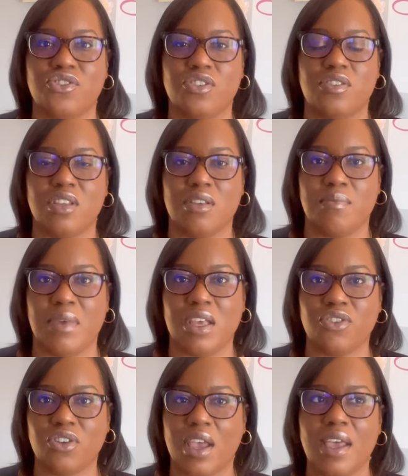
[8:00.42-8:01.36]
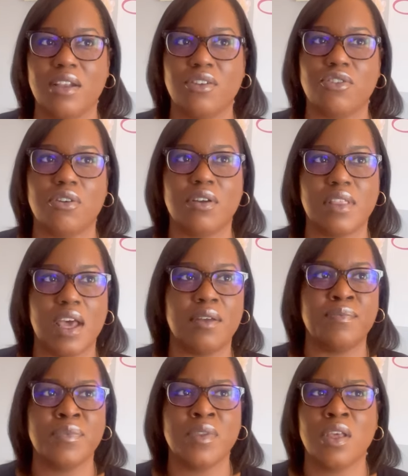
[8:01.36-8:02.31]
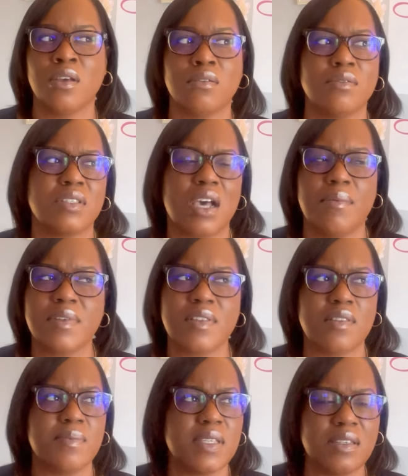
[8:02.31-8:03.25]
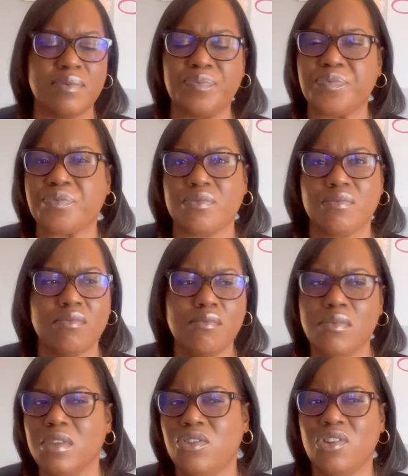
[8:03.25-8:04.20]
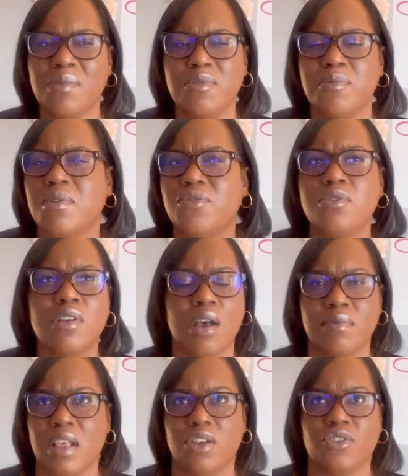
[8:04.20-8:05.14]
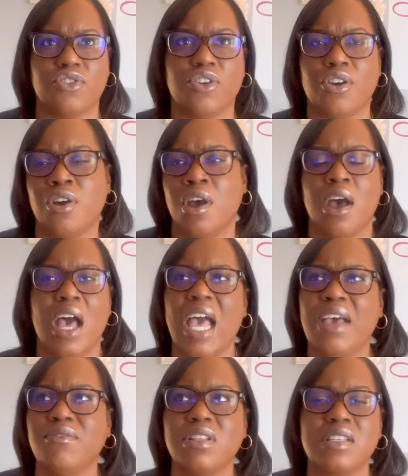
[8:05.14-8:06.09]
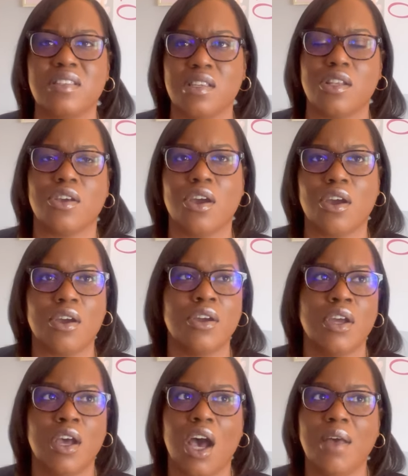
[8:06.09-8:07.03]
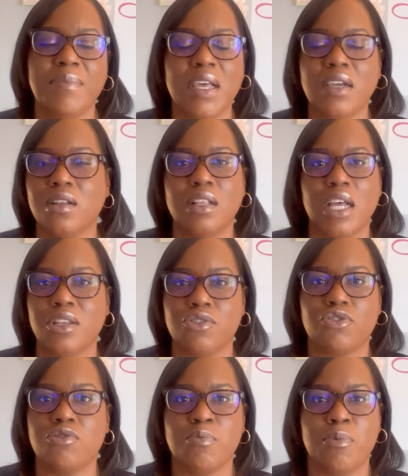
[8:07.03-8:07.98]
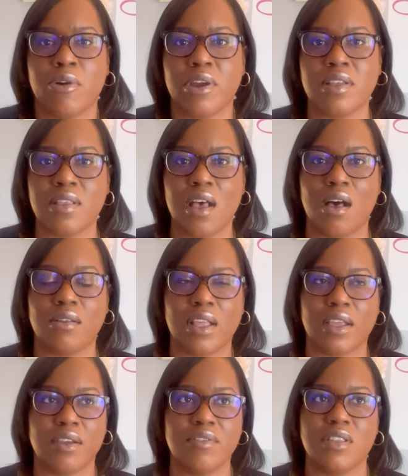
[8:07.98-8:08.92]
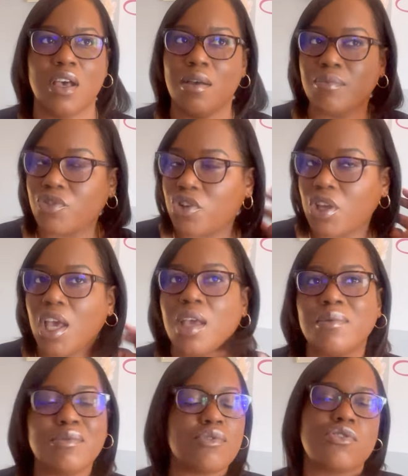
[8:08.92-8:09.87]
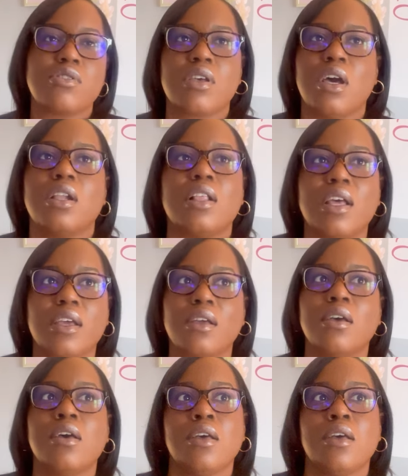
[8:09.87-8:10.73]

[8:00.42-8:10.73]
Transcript: just didn't mesh. I had a girl that was coming to me. She came to me a few times last year. I haven't really seen her. I'm not going to lie to you. She was boring as hell. Like every time she came, it was just kind of like,